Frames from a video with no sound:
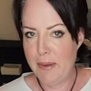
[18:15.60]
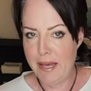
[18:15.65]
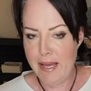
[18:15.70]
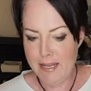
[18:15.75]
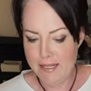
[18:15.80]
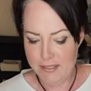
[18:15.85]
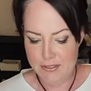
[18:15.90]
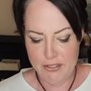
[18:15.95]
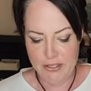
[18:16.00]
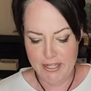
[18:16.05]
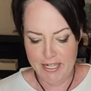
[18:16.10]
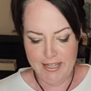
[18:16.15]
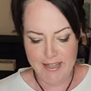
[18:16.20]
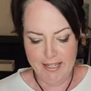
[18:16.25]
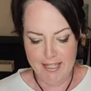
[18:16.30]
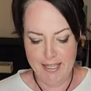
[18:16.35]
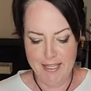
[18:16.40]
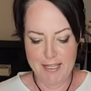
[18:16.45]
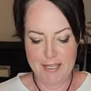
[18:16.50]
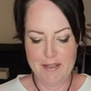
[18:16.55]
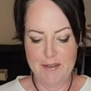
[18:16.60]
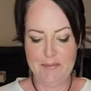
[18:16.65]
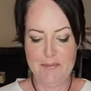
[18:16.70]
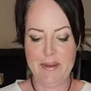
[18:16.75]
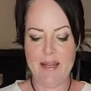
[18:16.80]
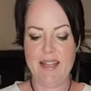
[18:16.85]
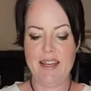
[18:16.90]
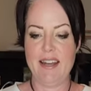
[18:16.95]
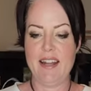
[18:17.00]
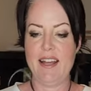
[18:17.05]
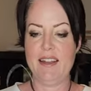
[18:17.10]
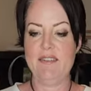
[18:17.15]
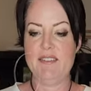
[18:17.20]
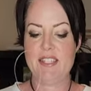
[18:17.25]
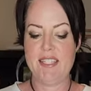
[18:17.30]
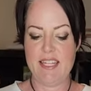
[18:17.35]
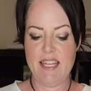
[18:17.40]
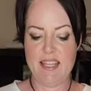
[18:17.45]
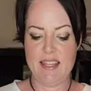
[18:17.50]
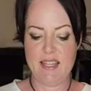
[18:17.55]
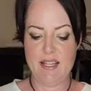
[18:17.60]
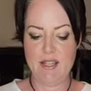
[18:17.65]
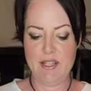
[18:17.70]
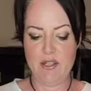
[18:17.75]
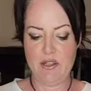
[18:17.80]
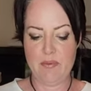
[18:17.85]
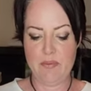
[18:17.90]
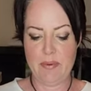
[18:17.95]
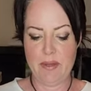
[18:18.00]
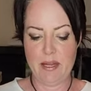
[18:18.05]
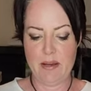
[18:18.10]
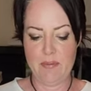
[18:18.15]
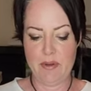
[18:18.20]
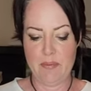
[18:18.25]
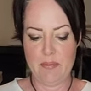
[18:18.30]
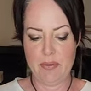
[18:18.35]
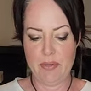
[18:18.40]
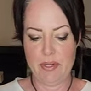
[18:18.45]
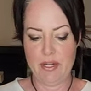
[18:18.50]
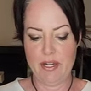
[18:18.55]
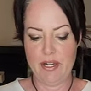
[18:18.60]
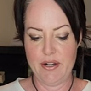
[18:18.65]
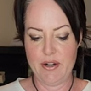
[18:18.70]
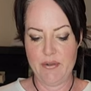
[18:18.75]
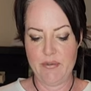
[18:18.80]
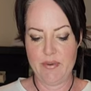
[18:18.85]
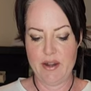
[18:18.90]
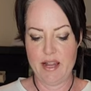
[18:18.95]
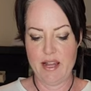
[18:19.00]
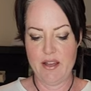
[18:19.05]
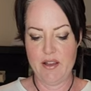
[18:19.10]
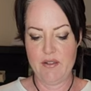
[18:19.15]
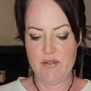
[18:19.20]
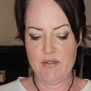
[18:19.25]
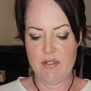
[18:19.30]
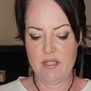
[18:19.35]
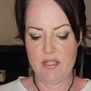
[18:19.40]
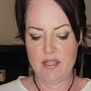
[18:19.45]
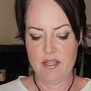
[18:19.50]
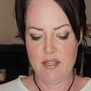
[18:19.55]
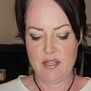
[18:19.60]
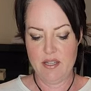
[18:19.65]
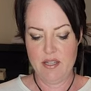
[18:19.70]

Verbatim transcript: patent or anything, but I just take the loop and I'm gonna put it around